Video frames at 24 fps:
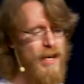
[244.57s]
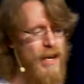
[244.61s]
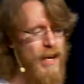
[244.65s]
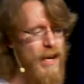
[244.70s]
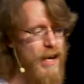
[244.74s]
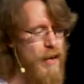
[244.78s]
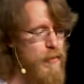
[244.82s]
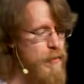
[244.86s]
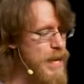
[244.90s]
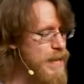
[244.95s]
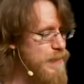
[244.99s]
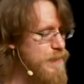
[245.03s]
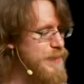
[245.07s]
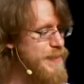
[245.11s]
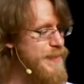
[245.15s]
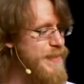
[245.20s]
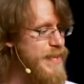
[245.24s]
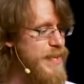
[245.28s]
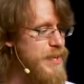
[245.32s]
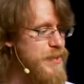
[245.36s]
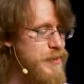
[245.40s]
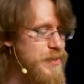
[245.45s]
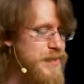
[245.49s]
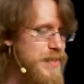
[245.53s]
Rockford's
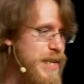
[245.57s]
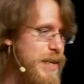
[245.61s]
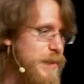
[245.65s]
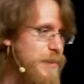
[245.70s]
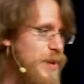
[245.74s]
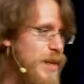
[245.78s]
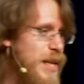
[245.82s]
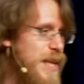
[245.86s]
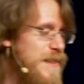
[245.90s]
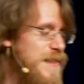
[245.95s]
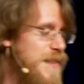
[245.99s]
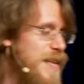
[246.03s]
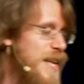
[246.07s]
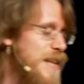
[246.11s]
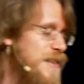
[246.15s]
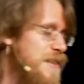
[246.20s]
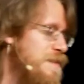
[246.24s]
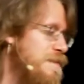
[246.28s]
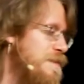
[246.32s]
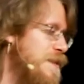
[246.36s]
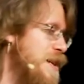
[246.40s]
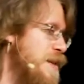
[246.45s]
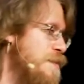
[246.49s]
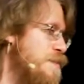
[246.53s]
an interesting place. It has a
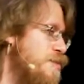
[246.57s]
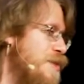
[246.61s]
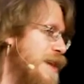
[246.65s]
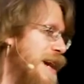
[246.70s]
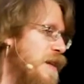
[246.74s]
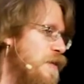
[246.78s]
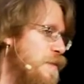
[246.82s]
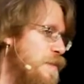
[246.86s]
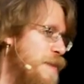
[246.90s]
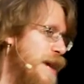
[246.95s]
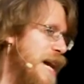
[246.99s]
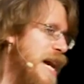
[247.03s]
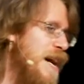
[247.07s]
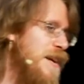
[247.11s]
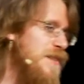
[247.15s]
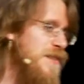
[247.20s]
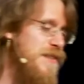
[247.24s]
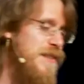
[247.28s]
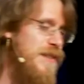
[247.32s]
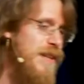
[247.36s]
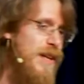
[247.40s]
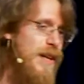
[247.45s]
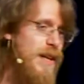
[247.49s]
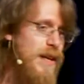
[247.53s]
very proud
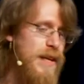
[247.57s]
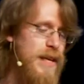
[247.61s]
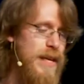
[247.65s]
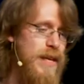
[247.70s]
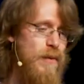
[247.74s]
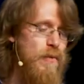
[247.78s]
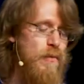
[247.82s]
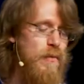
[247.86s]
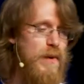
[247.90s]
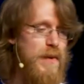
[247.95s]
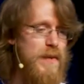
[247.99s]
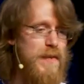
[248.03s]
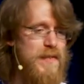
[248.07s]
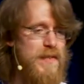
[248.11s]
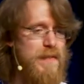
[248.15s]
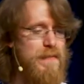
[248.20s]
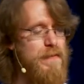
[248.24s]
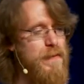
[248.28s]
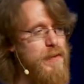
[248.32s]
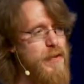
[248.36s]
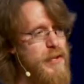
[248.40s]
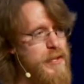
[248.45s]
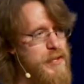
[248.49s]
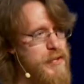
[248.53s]
past. It was a
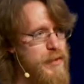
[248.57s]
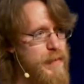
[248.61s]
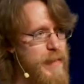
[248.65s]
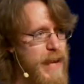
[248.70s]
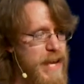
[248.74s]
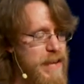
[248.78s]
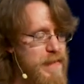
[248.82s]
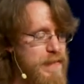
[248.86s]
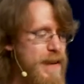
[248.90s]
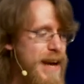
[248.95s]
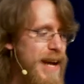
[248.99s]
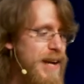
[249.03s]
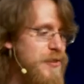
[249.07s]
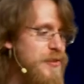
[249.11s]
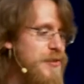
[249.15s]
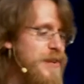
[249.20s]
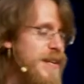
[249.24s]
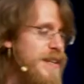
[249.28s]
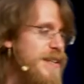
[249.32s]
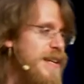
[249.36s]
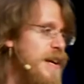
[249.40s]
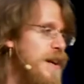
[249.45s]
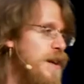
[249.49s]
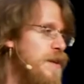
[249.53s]
furniture
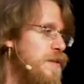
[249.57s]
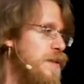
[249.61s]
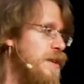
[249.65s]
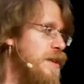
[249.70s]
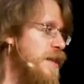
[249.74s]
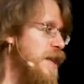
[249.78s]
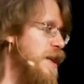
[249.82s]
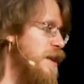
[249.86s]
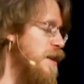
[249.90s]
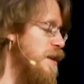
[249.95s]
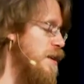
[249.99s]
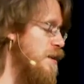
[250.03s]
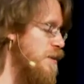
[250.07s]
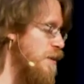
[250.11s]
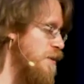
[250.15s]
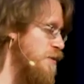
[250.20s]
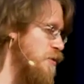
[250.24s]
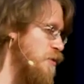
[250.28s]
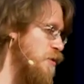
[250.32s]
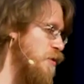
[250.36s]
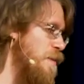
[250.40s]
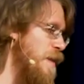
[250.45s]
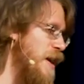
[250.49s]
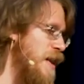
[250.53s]
manufacturing town, and then an
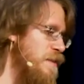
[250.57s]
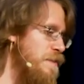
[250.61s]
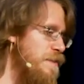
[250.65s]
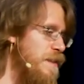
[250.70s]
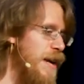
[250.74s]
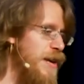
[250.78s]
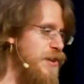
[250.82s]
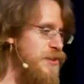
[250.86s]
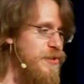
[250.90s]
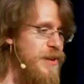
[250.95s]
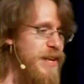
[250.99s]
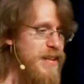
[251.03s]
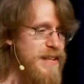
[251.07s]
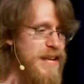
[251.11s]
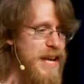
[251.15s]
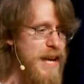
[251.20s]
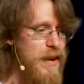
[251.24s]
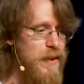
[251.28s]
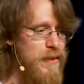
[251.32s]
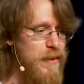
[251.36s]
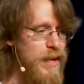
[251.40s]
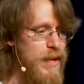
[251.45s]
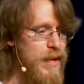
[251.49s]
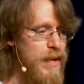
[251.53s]
industrial manufacturing
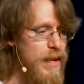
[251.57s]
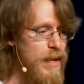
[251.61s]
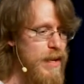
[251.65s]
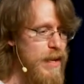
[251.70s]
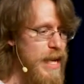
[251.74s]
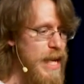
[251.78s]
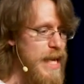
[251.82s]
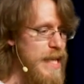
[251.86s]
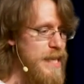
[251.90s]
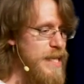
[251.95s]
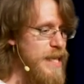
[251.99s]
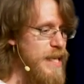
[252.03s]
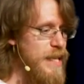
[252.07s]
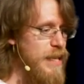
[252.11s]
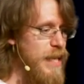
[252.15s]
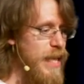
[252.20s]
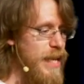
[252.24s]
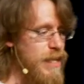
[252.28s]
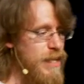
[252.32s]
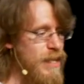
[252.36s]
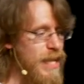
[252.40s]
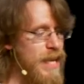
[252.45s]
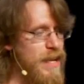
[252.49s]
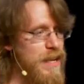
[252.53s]
town, and then
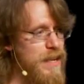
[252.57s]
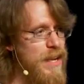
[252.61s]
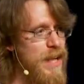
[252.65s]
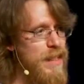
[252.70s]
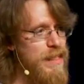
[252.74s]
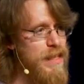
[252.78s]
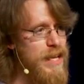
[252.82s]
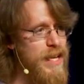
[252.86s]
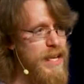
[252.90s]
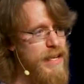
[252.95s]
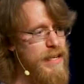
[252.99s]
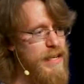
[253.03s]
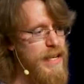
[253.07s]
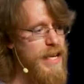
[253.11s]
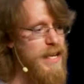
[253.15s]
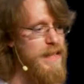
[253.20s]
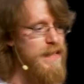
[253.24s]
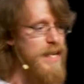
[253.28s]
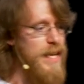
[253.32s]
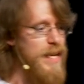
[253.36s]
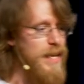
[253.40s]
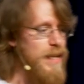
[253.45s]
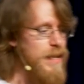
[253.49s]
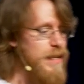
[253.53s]
a lot of nothing.
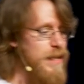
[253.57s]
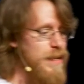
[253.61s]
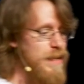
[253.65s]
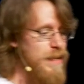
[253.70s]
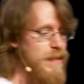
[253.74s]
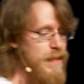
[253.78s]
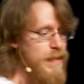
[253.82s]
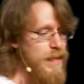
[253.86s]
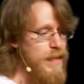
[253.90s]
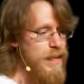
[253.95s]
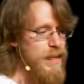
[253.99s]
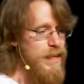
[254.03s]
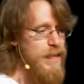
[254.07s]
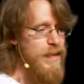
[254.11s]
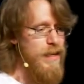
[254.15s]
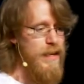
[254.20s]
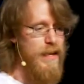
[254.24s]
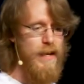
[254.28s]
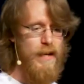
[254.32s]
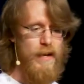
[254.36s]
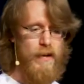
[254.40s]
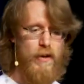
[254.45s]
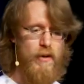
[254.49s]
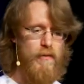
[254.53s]
And then
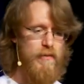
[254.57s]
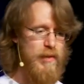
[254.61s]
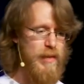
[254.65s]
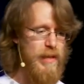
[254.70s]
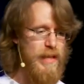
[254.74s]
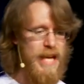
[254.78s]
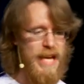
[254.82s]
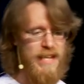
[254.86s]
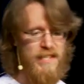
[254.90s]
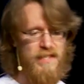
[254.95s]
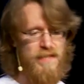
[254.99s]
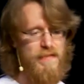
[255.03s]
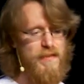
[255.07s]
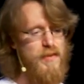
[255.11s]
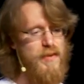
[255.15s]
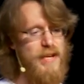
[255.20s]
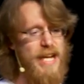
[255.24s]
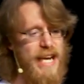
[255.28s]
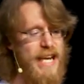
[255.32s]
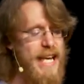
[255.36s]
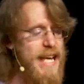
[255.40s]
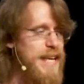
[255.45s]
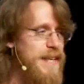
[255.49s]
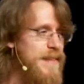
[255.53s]
over the last few
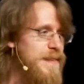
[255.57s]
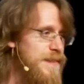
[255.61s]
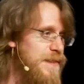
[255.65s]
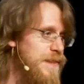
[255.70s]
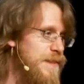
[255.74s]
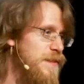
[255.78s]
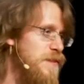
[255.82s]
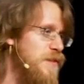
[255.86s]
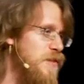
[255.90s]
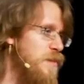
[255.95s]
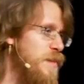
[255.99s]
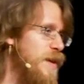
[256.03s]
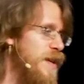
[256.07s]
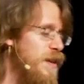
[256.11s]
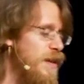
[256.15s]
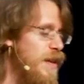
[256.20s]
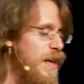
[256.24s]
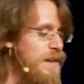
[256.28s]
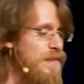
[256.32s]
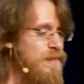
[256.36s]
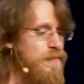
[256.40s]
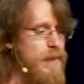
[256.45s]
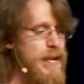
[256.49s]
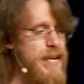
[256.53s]
decades, there's been a
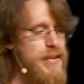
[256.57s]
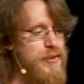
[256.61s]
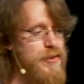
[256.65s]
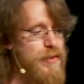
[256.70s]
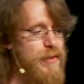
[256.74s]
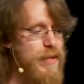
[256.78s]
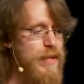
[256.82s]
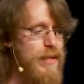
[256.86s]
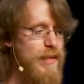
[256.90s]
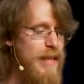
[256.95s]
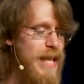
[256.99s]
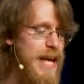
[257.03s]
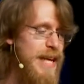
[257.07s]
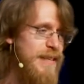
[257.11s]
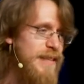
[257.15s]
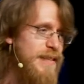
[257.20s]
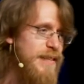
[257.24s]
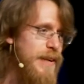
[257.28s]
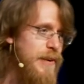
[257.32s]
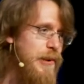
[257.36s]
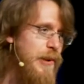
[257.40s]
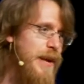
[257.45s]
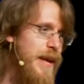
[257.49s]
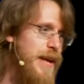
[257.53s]
lot of racial and class
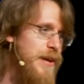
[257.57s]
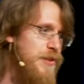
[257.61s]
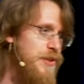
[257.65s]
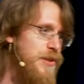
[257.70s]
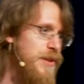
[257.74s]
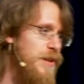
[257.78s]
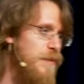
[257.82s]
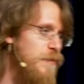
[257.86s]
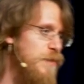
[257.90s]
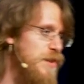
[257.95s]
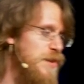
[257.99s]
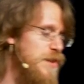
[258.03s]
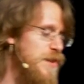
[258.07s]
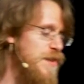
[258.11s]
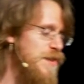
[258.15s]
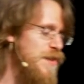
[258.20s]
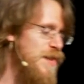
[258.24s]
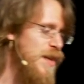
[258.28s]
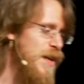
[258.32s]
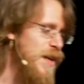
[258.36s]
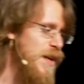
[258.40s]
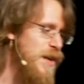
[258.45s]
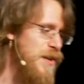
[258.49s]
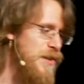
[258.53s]
segregation, which has
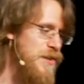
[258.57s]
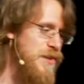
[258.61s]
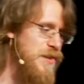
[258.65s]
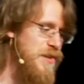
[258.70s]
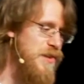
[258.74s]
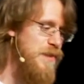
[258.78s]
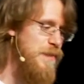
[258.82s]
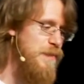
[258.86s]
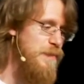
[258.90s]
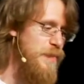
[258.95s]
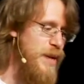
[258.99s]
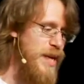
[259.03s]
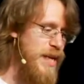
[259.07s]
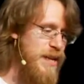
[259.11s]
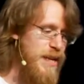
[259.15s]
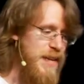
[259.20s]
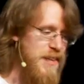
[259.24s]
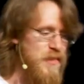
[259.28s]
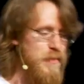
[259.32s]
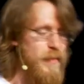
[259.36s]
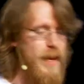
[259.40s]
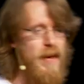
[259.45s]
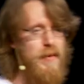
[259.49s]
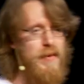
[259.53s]
just been
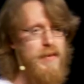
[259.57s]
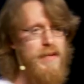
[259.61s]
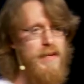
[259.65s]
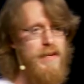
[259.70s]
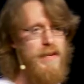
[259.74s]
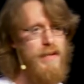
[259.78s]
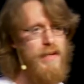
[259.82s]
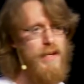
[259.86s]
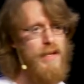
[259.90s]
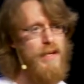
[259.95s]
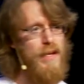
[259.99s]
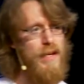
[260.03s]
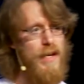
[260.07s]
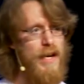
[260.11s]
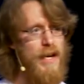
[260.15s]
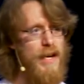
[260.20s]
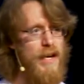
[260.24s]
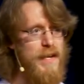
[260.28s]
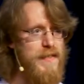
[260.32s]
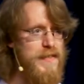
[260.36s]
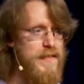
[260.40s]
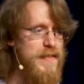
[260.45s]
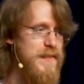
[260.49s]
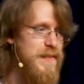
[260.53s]
expounded
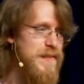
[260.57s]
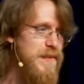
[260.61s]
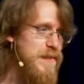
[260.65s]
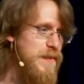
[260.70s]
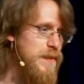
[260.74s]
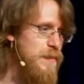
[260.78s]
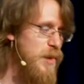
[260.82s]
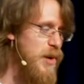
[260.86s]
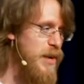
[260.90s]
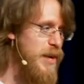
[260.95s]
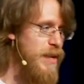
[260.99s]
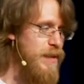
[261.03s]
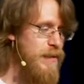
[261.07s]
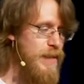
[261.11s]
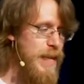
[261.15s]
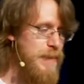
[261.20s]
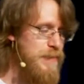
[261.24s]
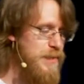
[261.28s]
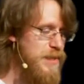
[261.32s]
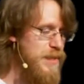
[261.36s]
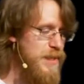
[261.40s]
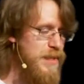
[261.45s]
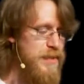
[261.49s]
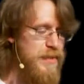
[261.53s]
since the market
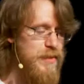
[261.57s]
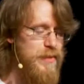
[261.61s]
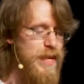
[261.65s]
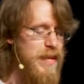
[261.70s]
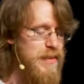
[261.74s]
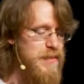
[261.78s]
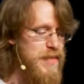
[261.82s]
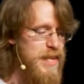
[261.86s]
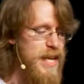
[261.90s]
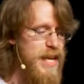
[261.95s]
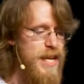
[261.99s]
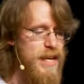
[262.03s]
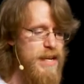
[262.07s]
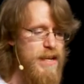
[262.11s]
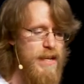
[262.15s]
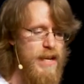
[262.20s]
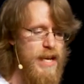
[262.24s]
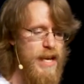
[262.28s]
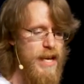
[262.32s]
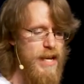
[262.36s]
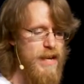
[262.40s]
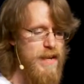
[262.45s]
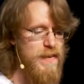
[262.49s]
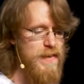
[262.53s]
collapsed in 2008.
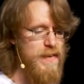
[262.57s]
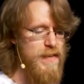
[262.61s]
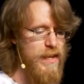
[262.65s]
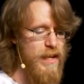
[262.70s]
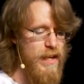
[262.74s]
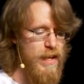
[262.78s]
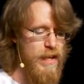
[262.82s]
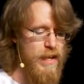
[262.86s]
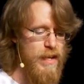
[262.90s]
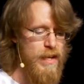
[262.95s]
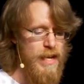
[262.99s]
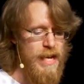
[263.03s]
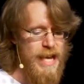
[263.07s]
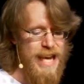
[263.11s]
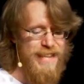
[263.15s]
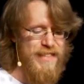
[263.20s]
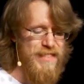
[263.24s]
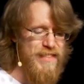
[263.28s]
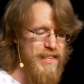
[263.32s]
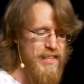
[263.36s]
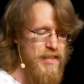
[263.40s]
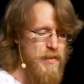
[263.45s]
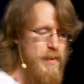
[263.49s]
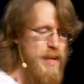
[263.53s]
And as
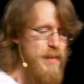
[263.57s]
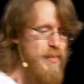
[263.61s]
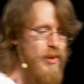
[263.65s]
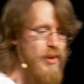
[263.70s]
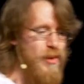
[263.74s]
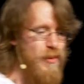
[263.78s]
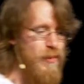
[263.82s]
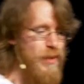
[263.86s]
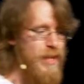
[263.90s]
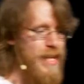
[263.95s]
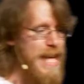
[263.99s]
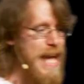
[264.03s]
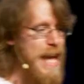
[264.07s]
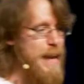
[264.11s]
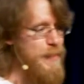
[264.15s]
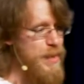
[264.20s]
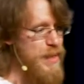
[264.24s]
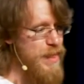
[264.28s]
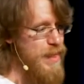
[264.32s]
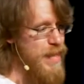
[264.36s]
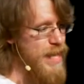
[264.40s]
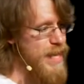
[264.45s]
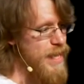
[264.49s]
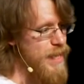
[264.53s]
such, people are really
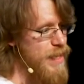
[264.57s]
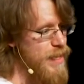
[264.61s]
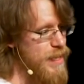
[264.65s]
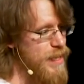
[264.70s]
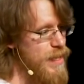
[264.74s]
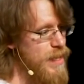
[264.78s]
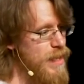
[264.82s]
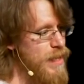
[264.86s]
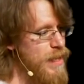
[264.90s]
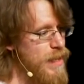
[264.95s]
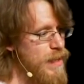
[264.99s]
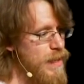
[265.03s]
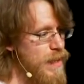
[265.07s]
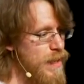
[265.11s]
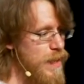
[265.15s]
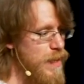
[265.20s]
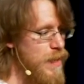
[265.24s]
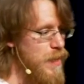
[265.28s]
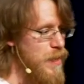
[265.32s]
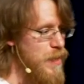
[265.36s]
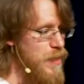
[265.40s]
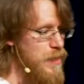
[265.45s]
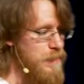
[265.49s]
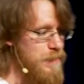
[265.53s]
apathetic.
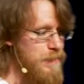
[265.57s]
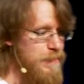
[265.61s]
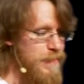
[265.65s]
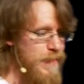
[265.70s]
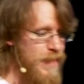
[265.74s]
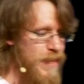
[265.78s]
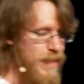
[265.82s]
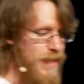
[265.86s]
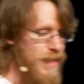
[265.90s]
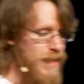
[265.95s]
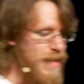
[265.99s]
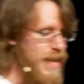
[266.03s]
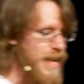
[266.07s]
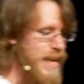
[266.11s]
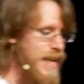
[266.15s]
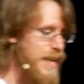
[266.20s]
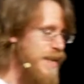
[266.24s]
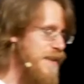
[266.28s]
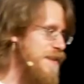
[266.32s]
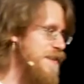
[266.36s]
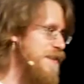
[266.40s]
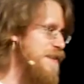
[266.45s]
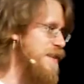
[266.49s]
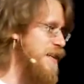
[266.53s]

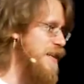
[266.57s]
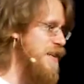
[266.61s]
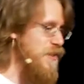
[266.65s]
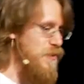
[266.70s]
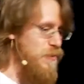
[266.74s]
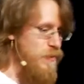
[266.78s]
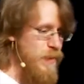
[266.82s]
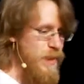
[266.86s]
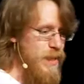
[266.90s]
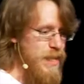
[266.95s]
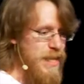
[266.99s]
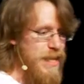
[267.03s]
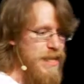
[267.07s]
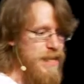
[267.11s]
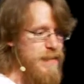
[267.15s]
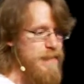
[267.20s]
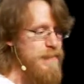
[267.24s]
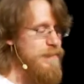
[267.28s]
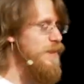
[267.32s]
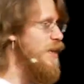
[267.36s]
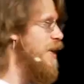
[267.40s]
And it's really